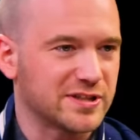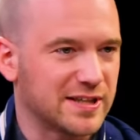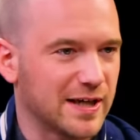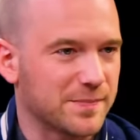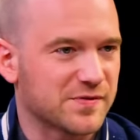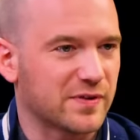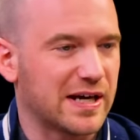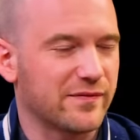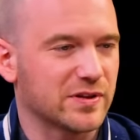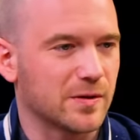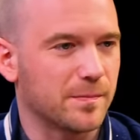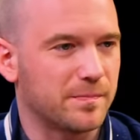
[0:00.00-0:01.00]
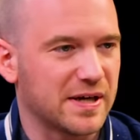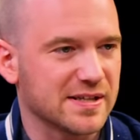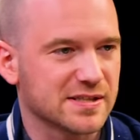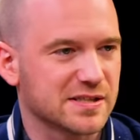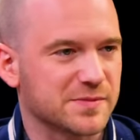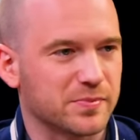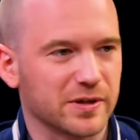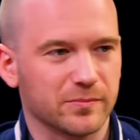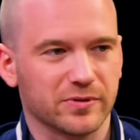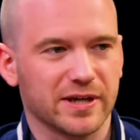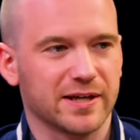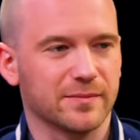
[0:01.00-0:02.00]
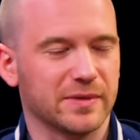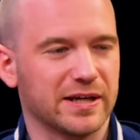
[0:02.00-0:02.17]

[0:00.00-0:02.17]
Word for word: tips for having the best spring break in